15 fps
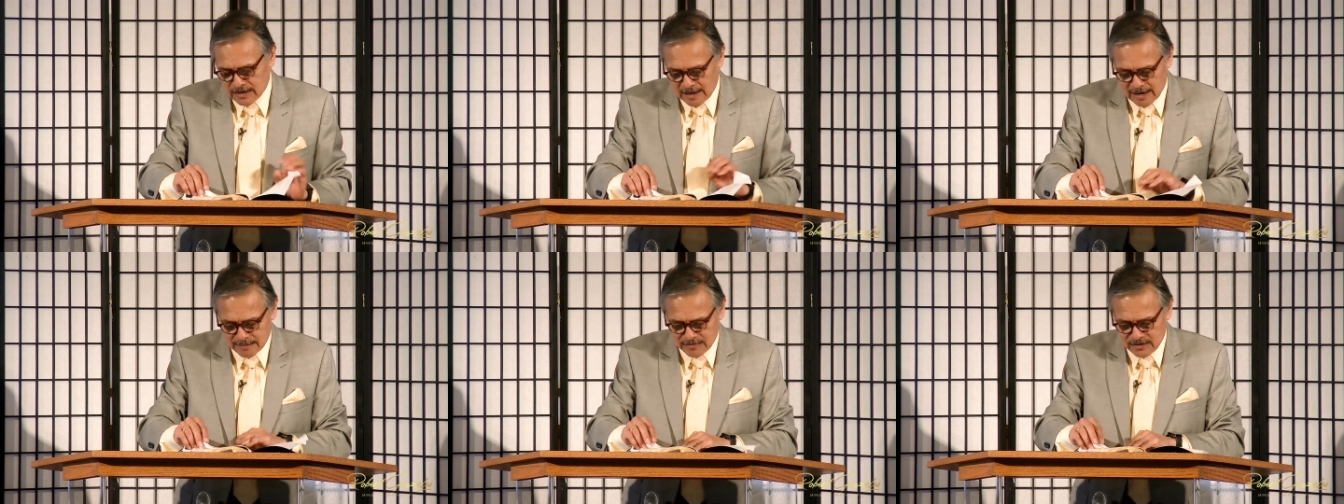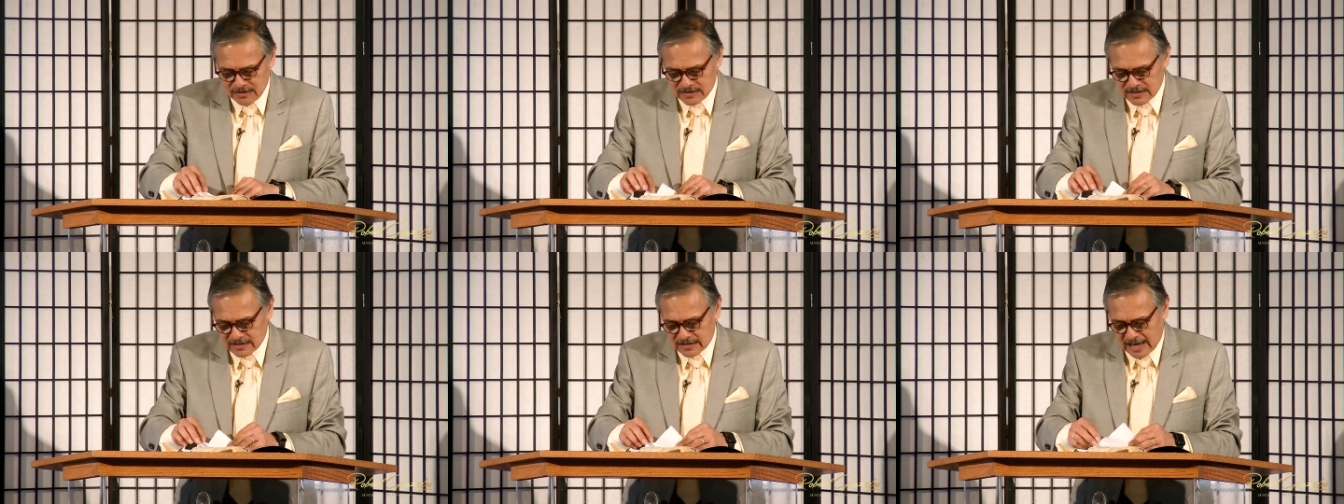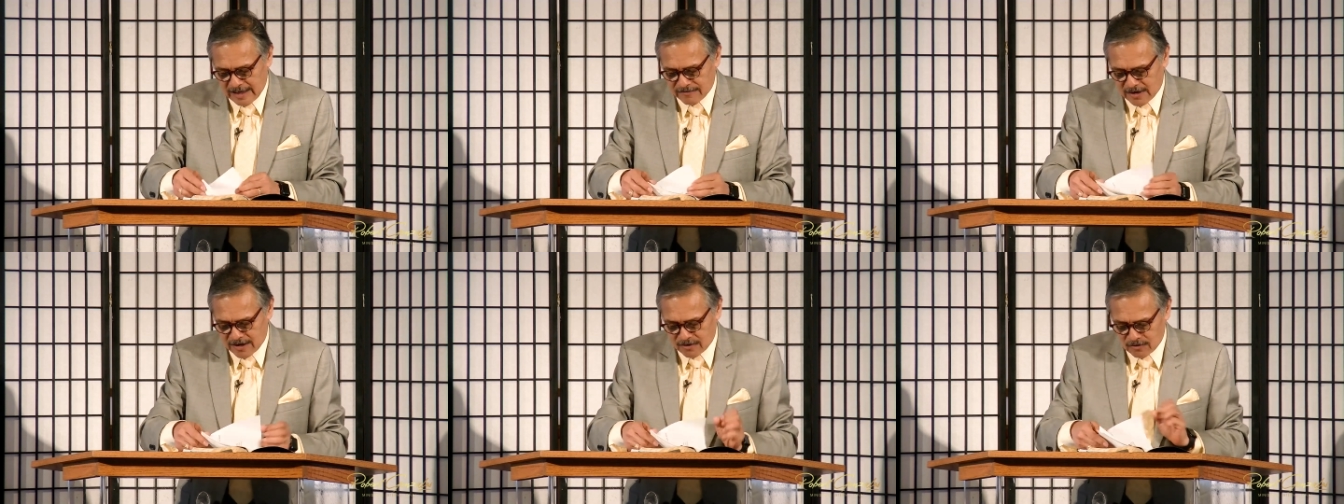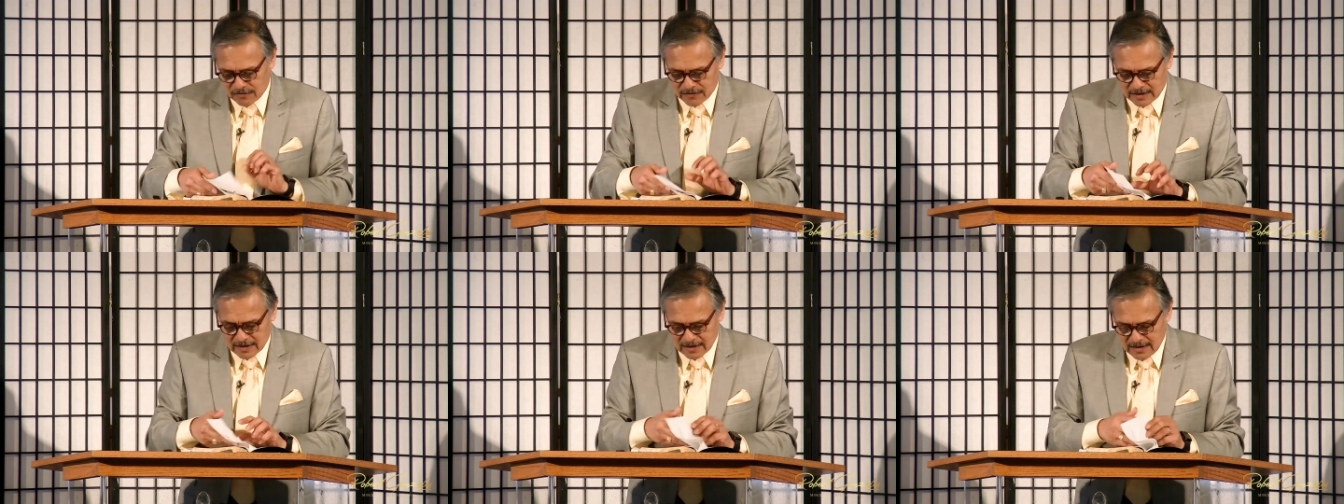I'm using, I don't know
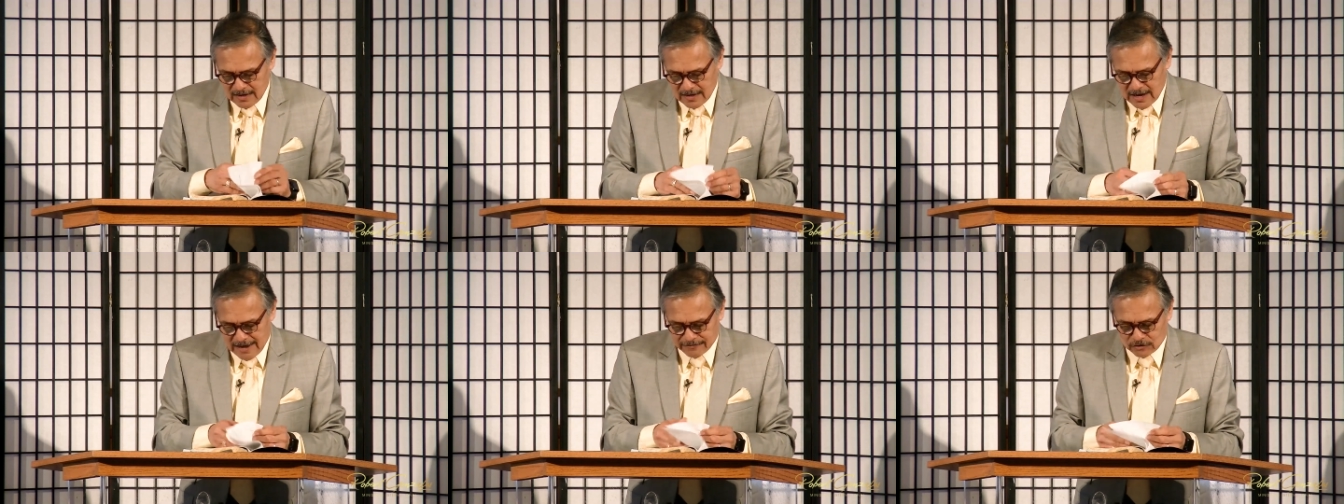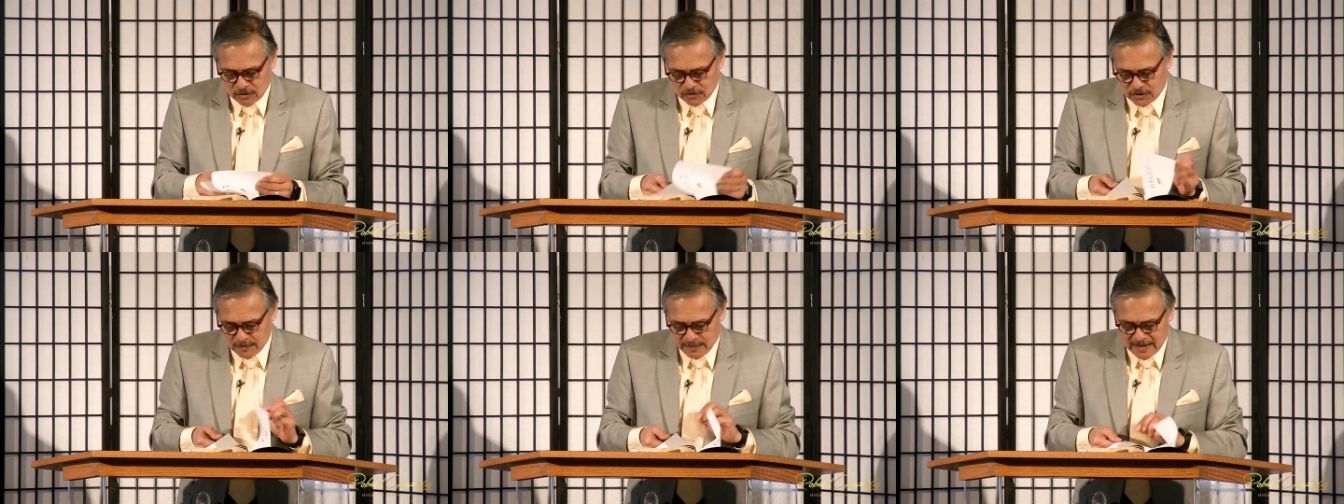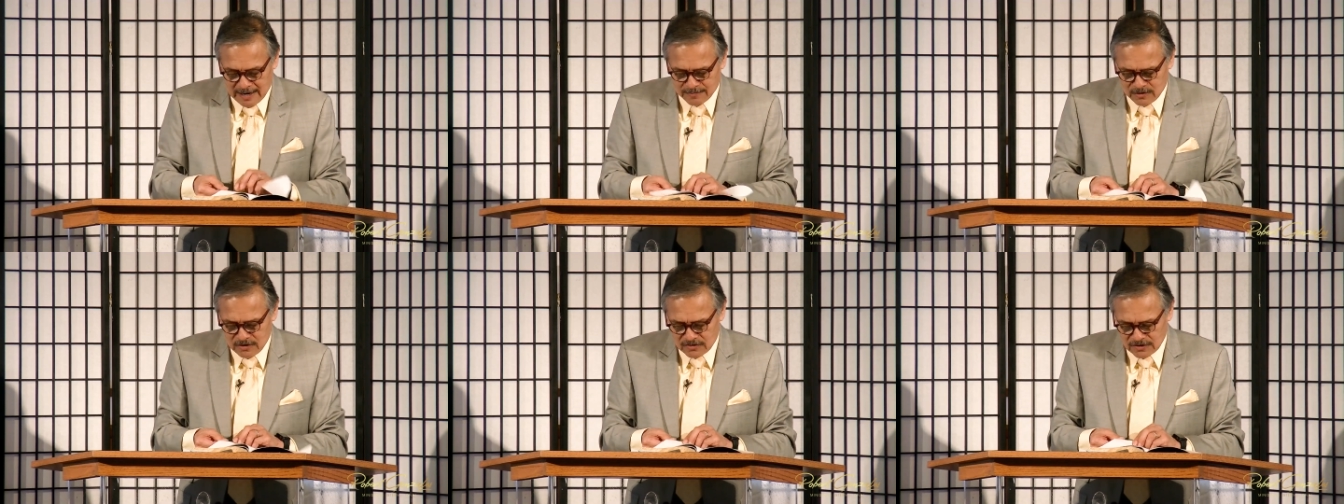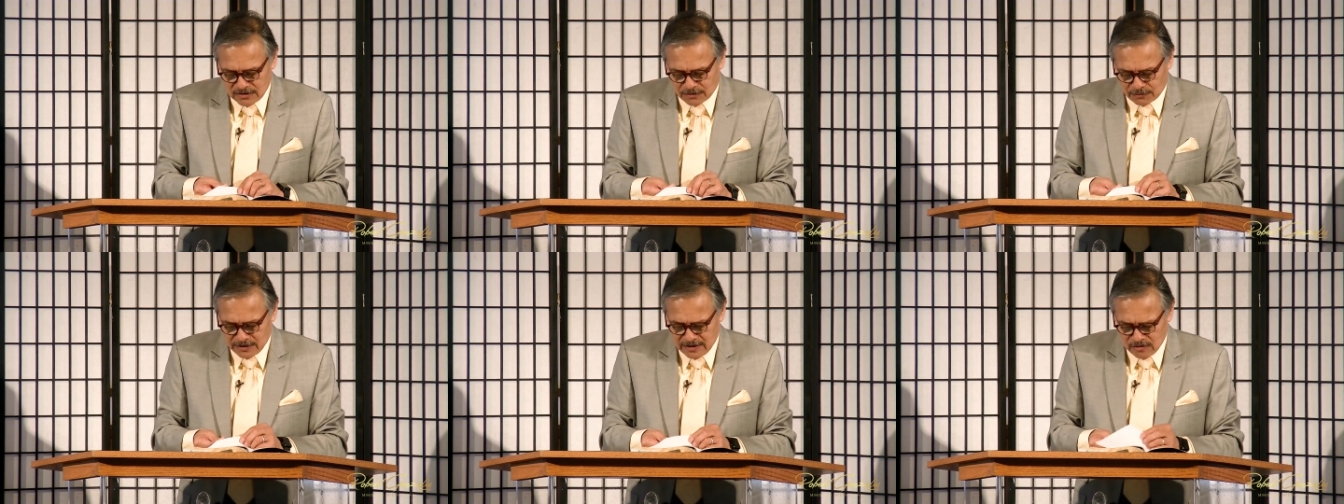if I've told you, but I'm using
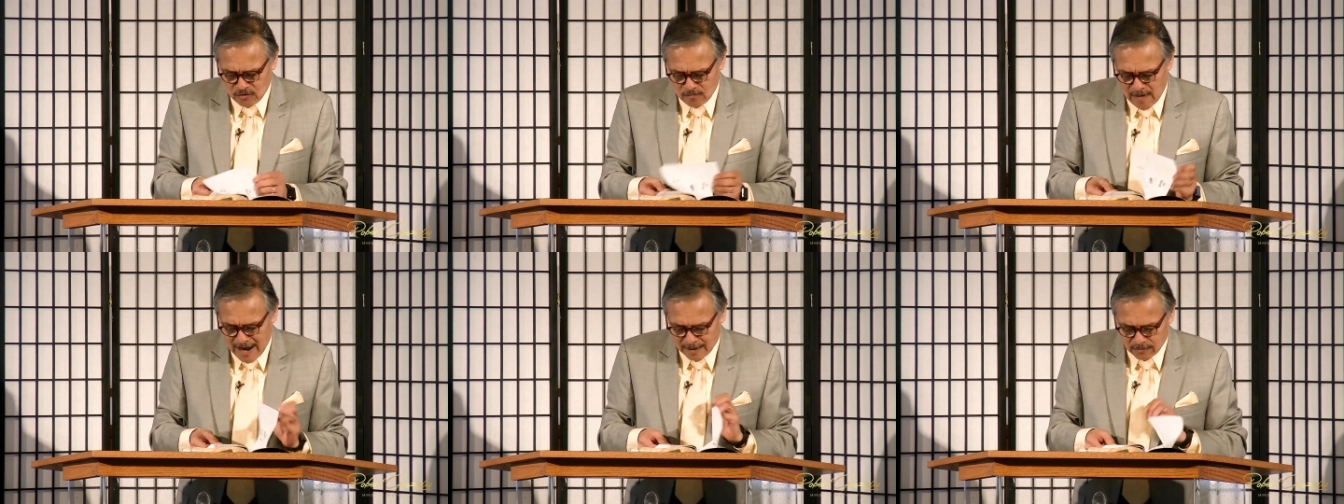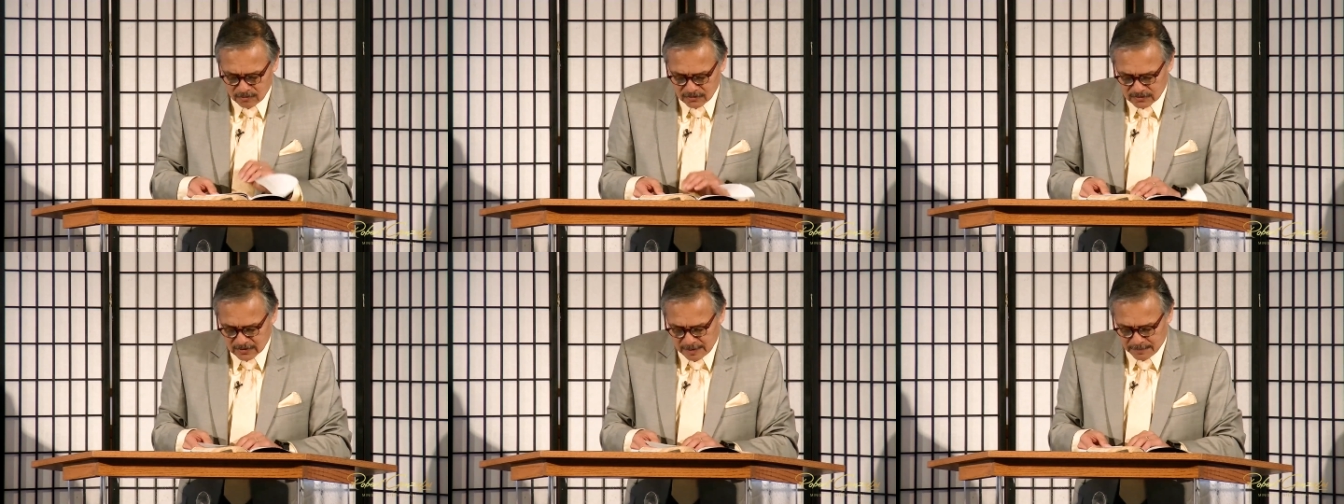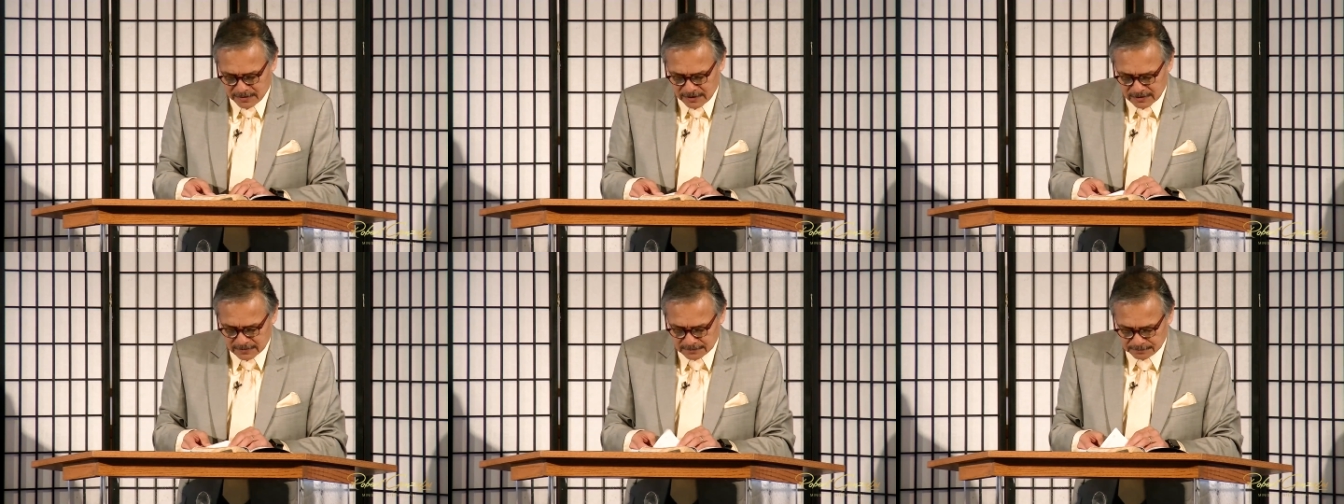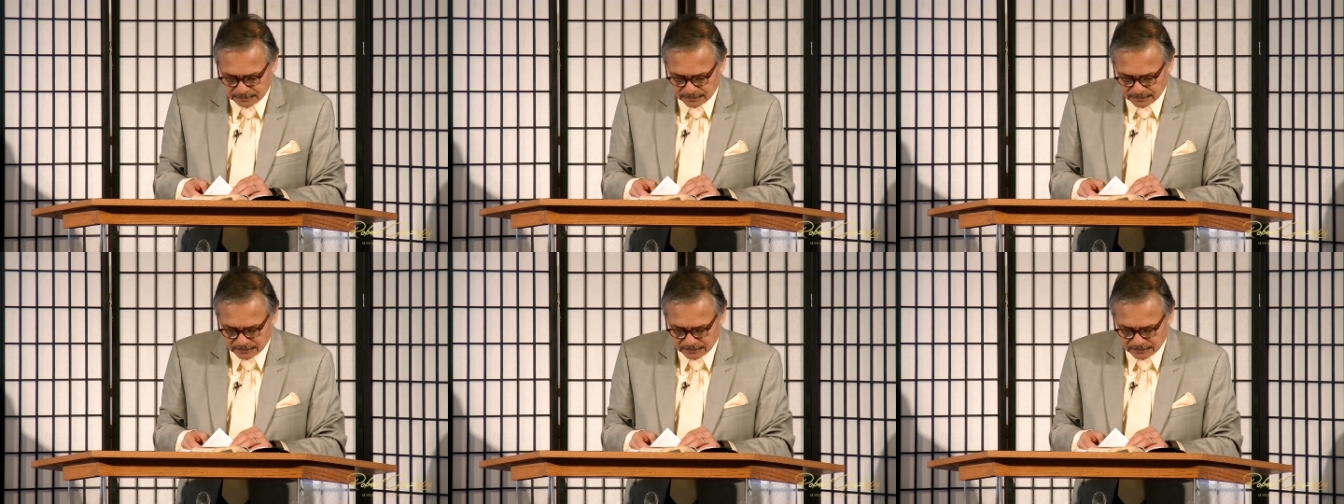3 new Bibles up here.